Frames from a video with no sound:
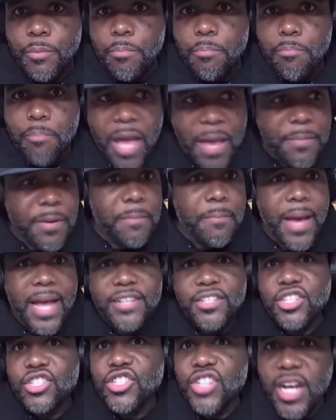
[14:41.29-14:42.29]
Maybe
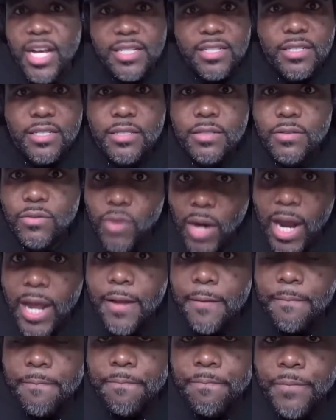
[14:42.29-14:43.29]
Magic Johnson,
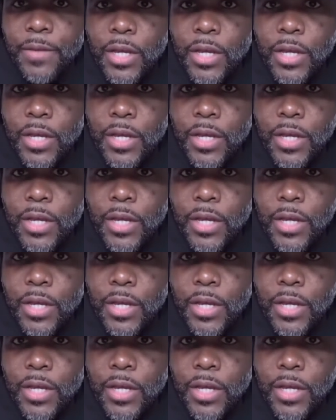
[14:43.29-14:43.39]
right?